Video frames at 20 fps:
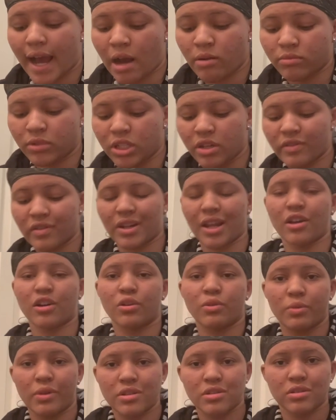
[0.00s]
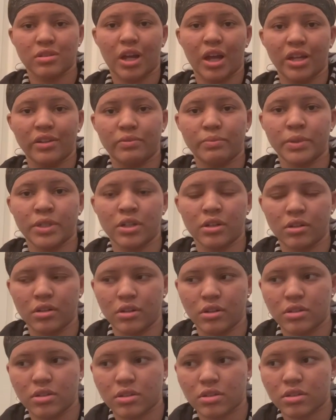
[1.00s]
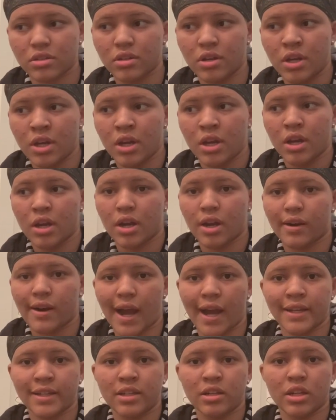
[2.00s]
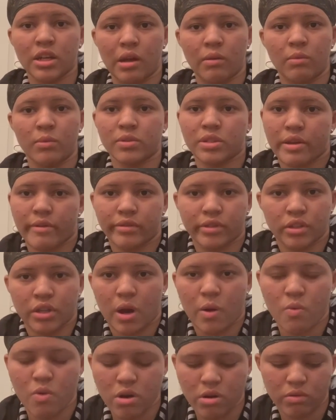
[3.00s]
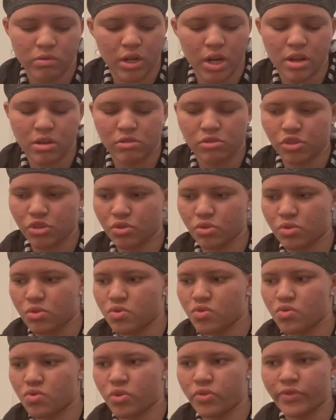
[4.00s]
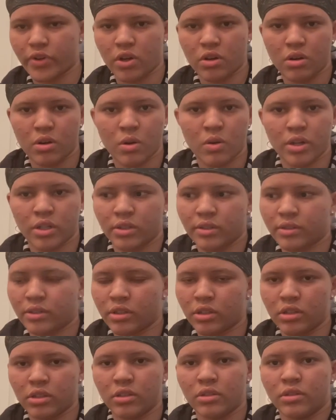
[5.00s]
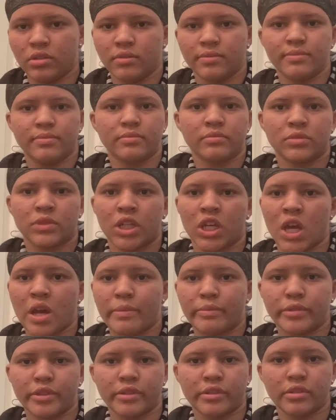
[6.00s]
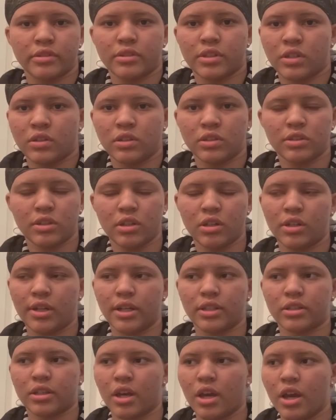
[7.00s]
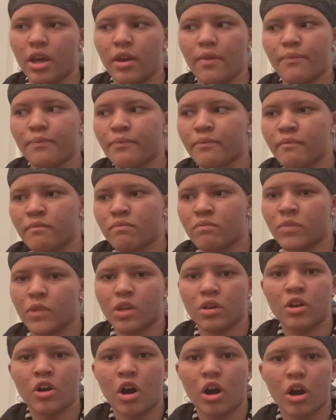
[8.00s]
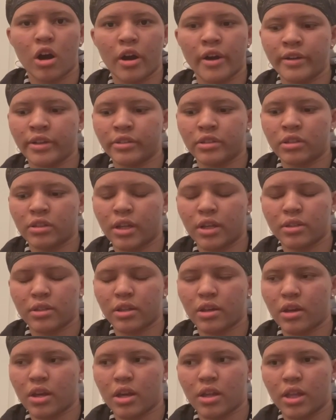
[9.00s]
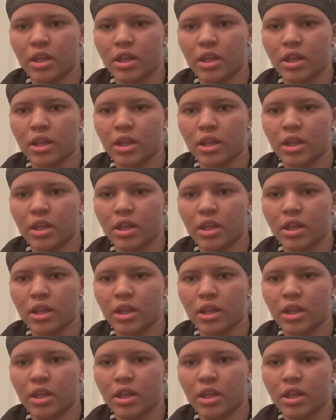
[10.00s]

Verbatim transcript: I'm living like a rich life because I get almost everything I want, like shoes, phone, anything, camera, anything like that, car, anything like that.